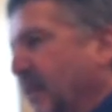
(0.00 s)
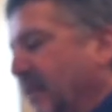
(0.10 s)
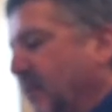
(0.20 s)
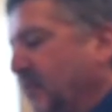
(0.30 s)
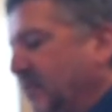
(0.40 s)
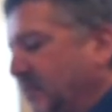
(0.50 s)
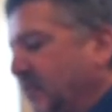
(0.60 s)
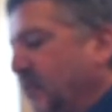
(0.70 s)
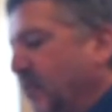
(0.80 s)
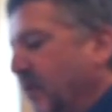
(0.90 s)
but I noticed that
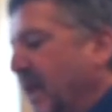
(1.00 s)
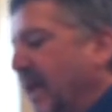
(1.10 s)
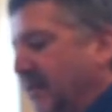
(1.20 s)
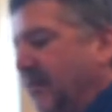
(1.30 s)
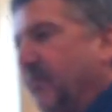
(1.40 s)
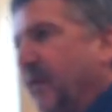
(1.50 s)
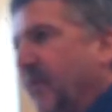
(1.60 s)
you were not on